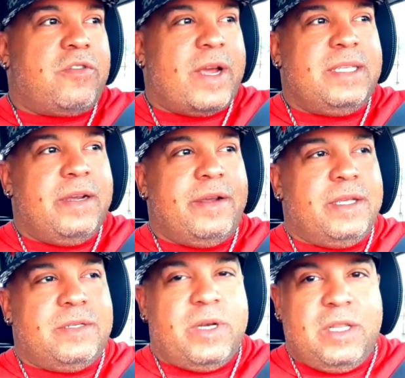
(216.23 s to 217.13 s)

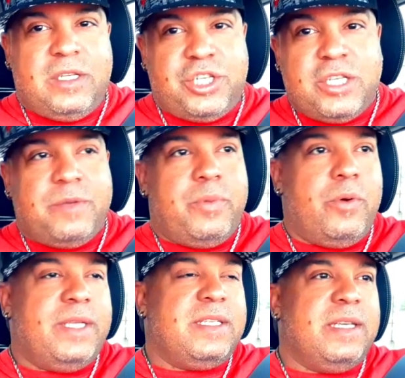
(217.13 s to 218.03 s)
criteria is, one of the judging
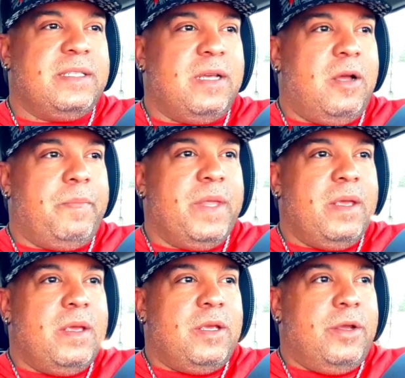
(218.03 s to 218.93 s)
points is, um,
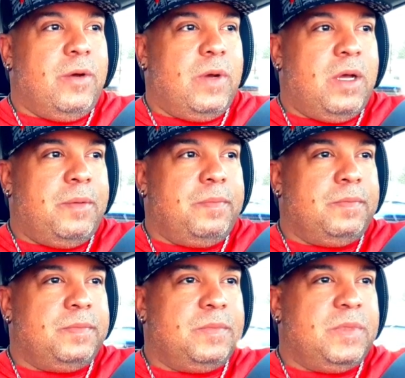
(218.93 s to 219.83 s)
you know,
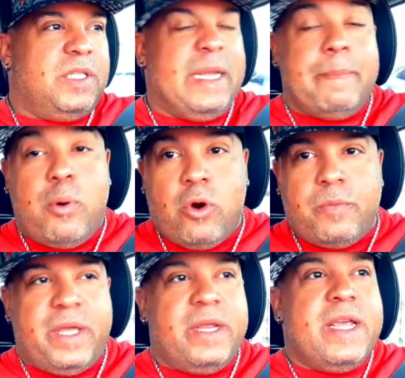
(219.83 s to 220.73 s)
um,
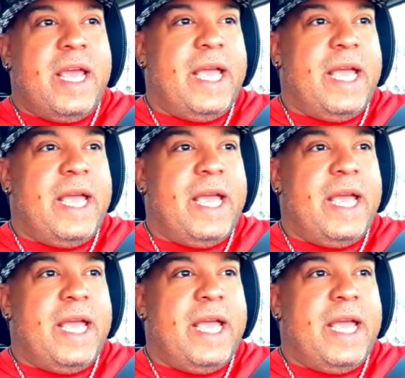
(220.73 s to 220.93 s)
deportment.